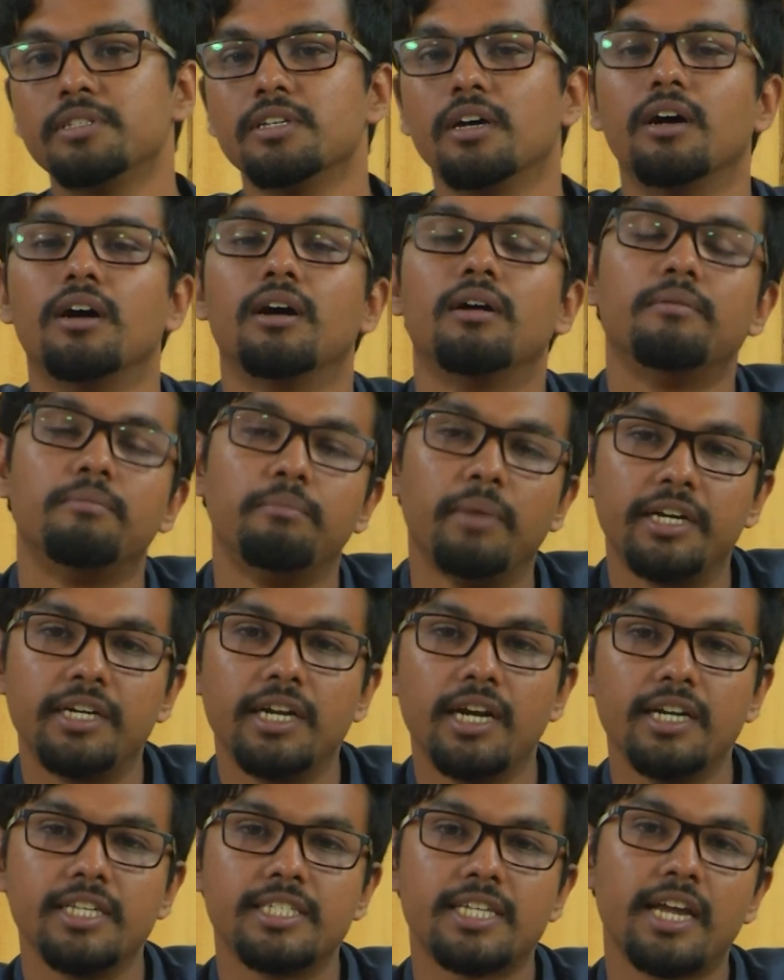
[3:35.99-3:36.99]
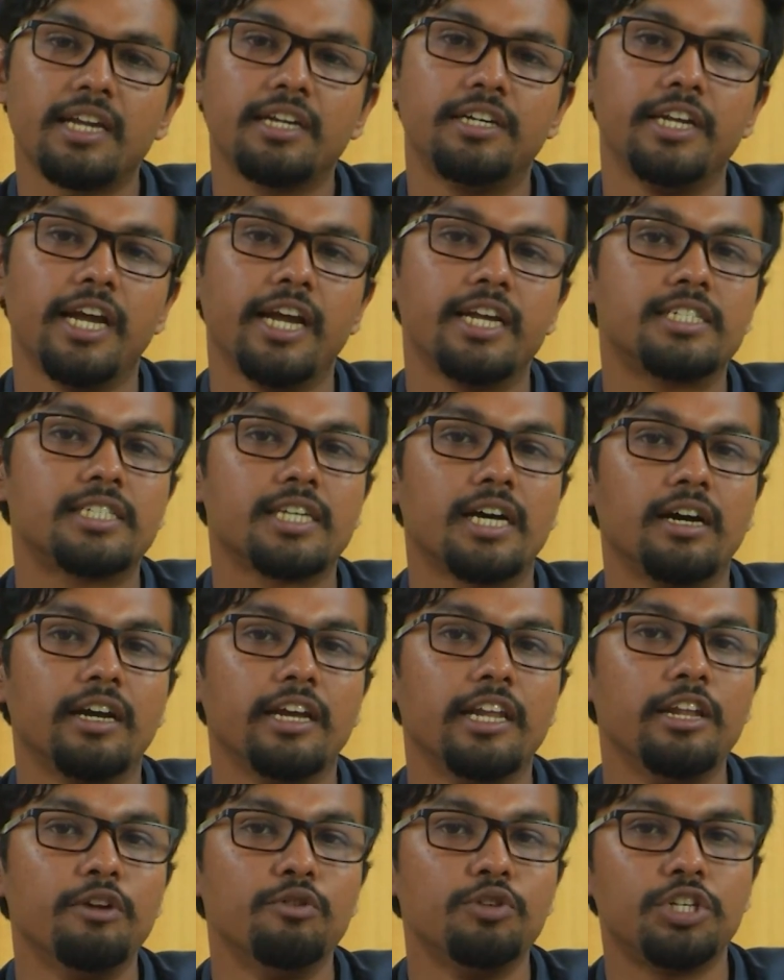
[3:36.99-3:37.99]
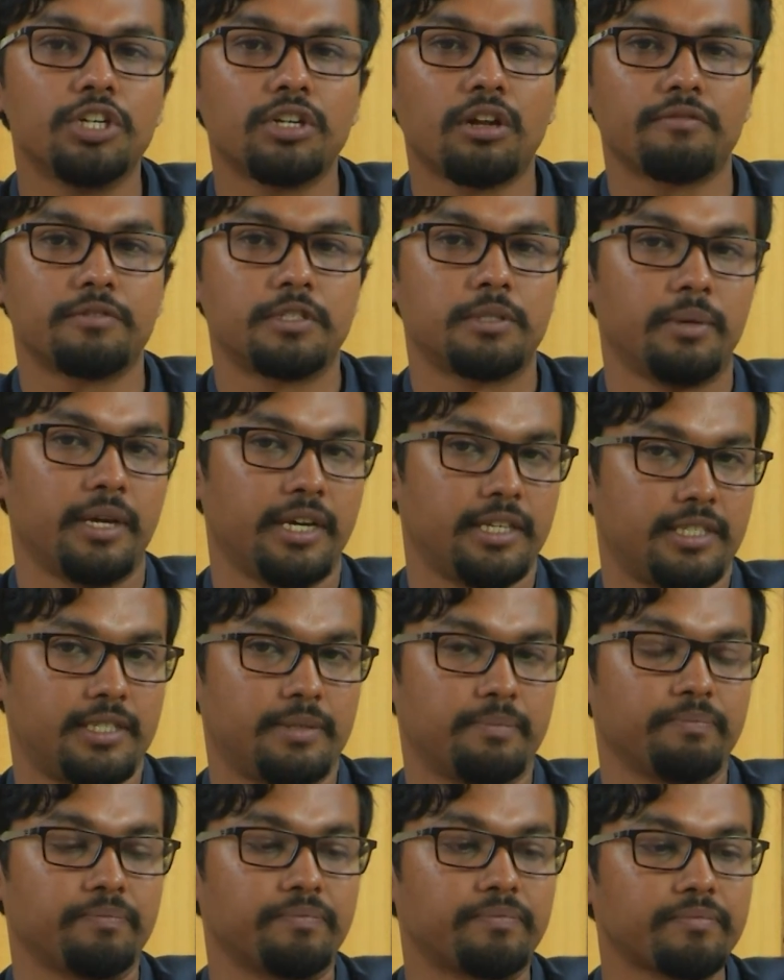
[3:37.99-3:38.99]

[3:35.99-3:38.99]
material design creates an illusion of space.